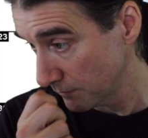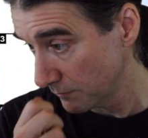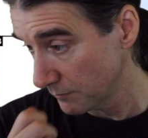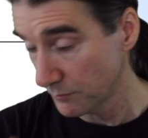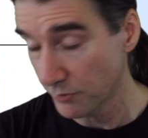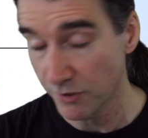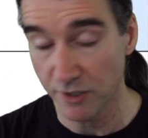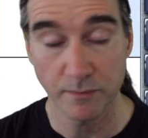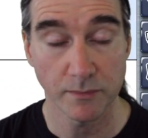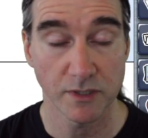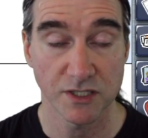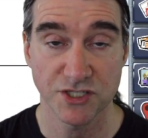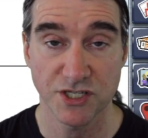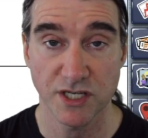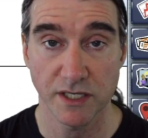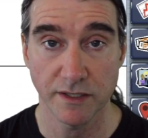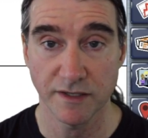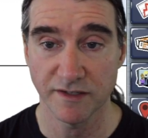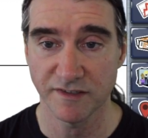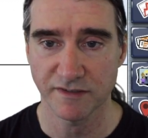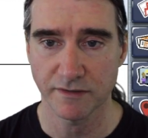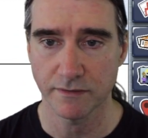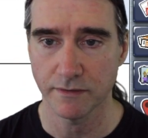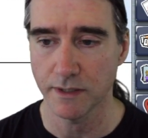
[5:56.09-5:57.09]
pretty much any
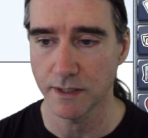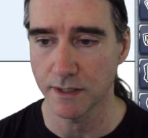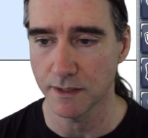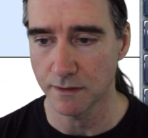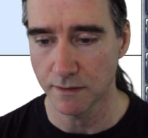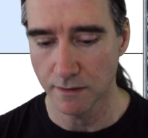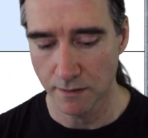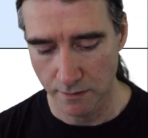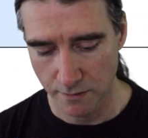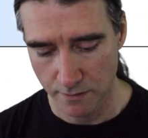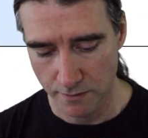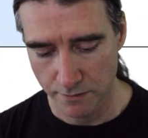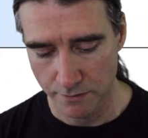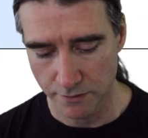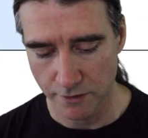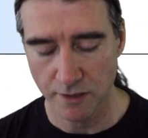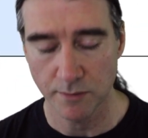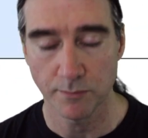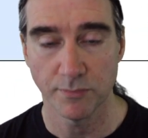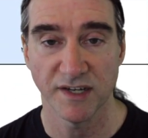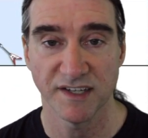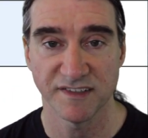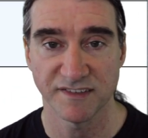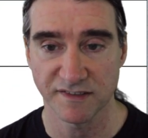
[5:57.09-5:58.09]
screen, you
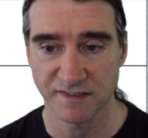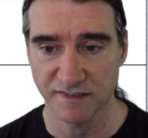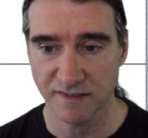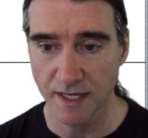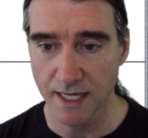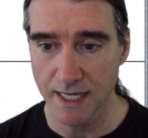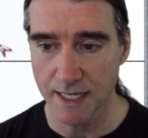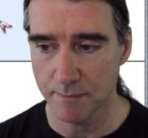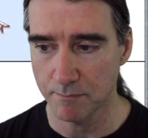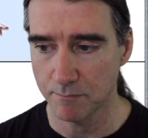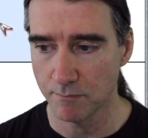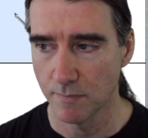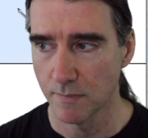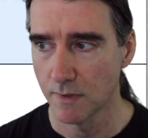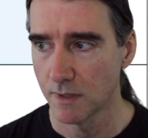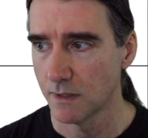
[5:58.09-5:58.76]
can press escape,